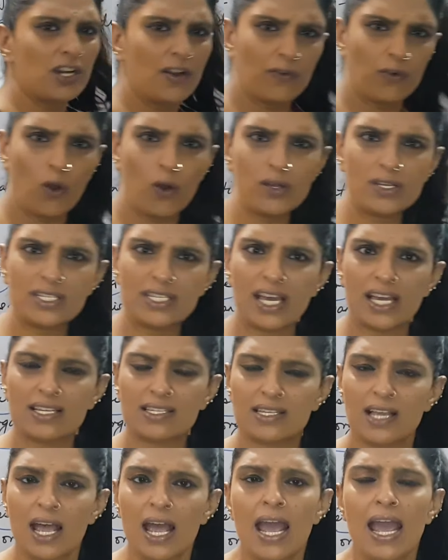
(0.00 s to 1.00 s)
Of course,
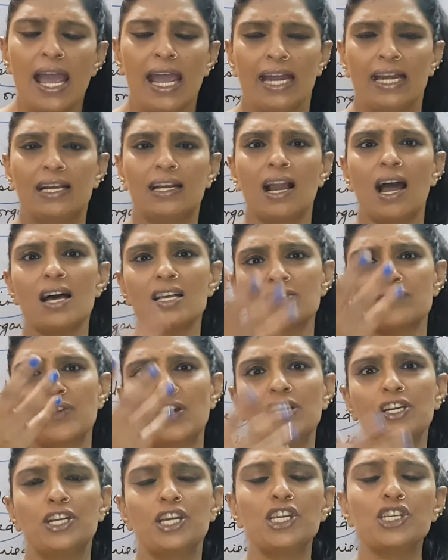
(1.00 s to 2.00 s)
yes. In class,
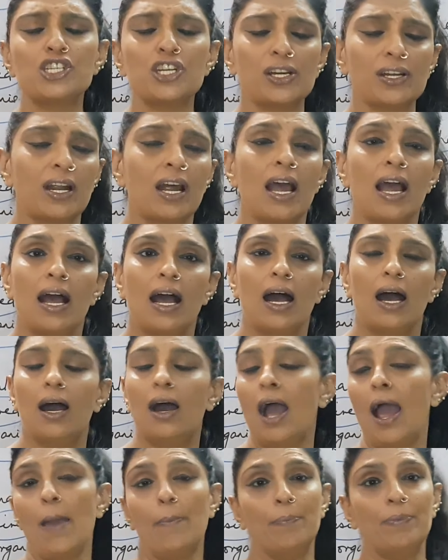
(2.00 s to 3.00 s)
when teacher
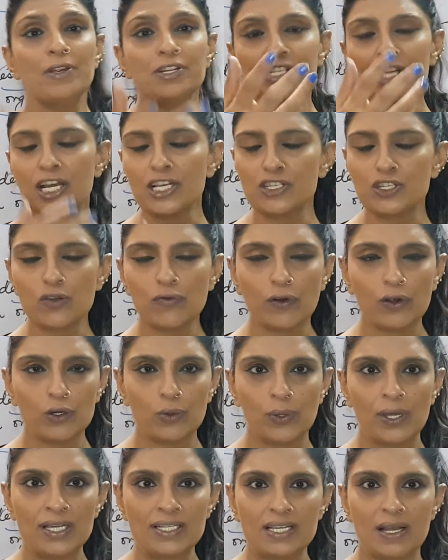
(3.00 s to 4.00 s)
appreciates you for
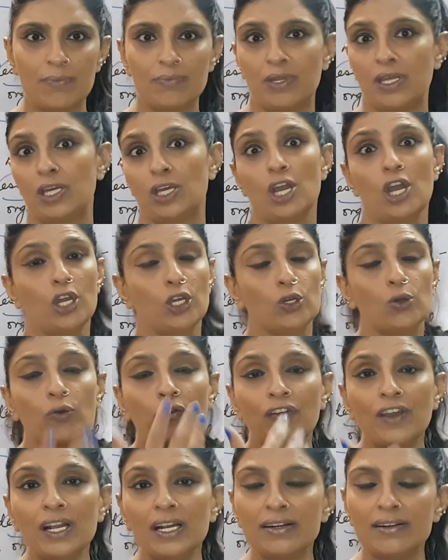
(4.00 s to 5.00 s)
doing something, you
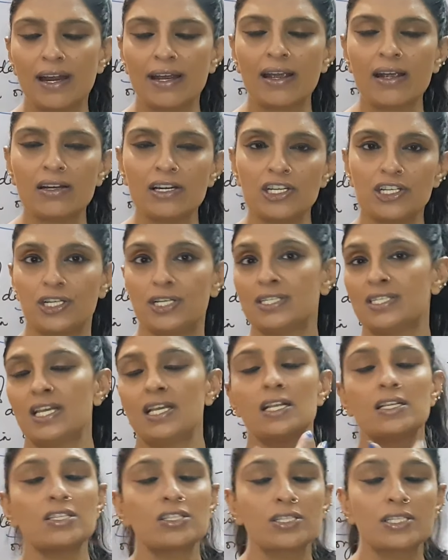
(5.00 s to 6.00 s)
feel recognition,
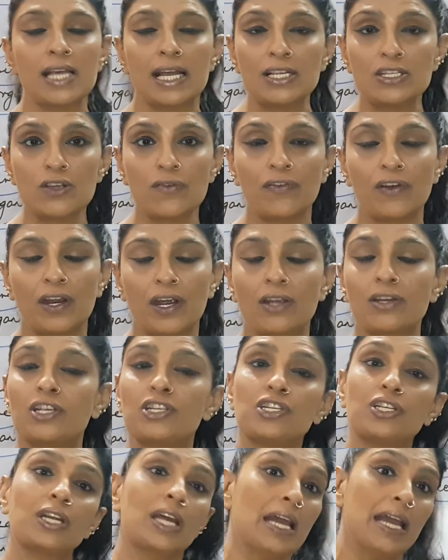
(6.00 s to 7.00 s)
sense of
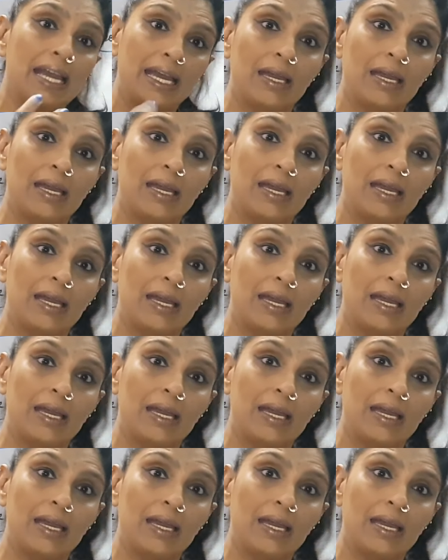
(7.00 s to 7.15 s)
recognition.